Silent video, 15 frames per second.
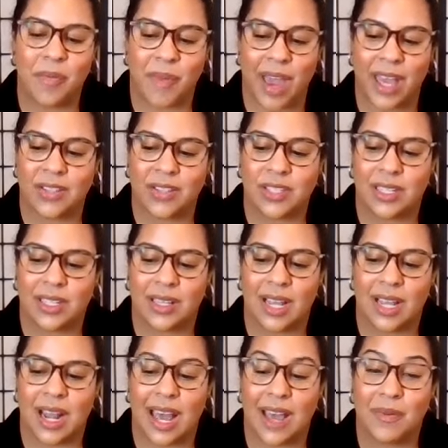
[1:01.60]
imagined
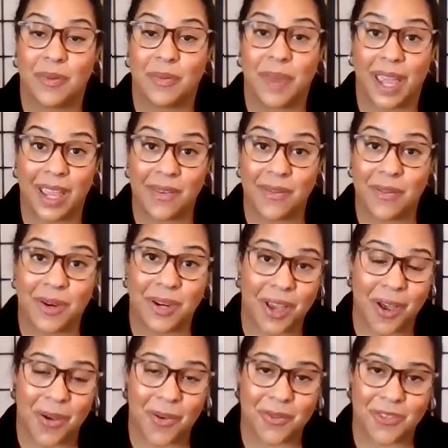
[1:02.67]
that I would pay for a
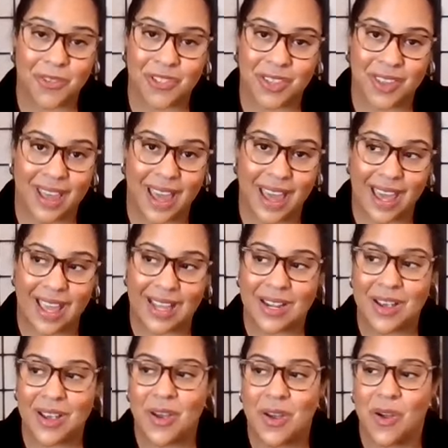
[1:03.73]
coach that
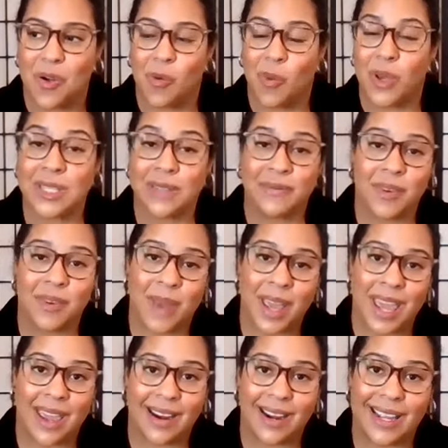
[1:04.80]
wasn't from
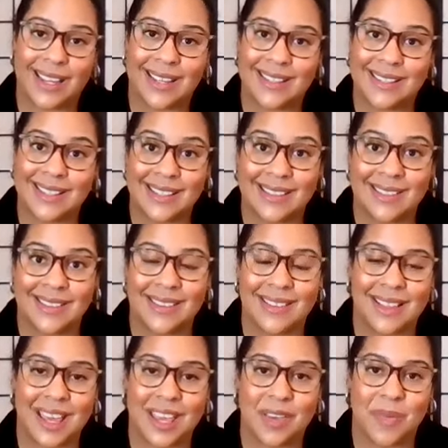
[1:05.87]
my area, didn't
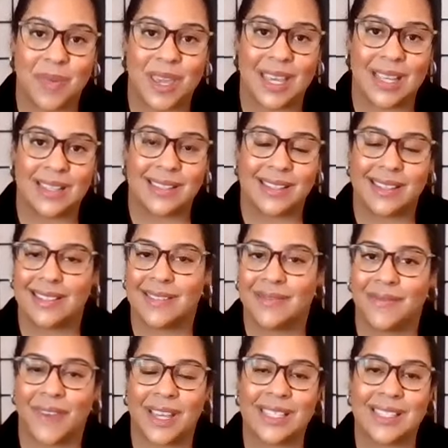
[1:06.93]
look like me,
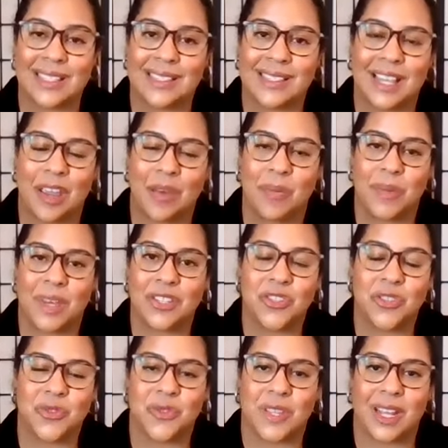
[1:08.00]
didn't face the same
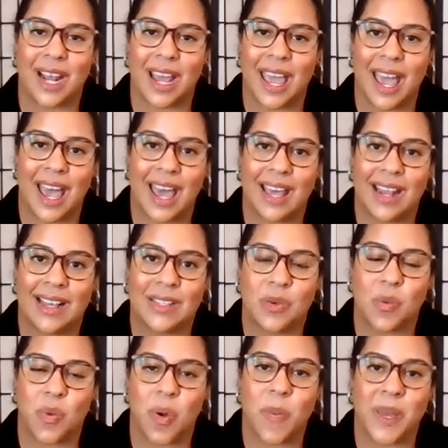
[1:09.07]
issues that I had as
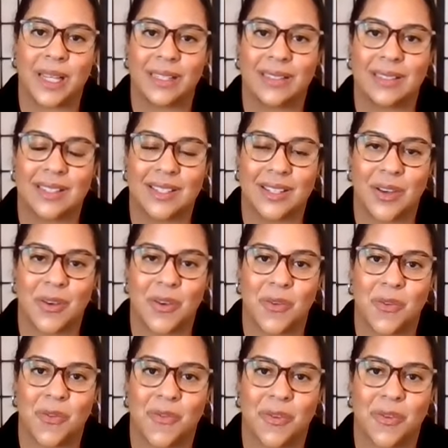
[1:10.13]
a woman.
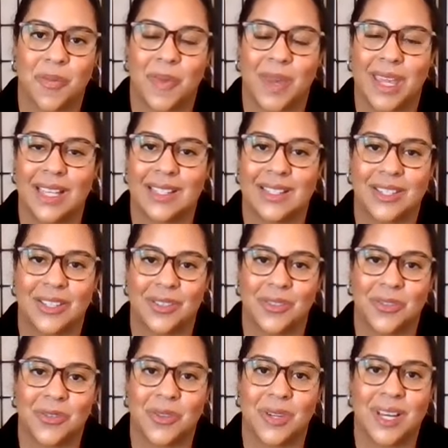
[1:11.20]
So for me
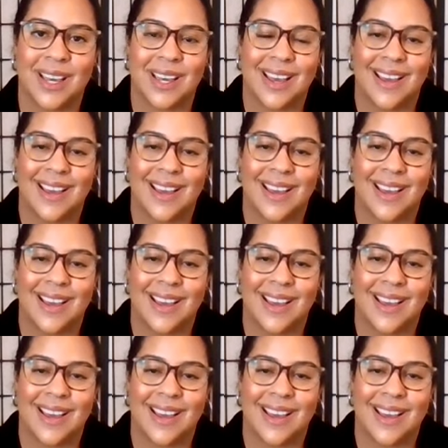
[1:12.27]
to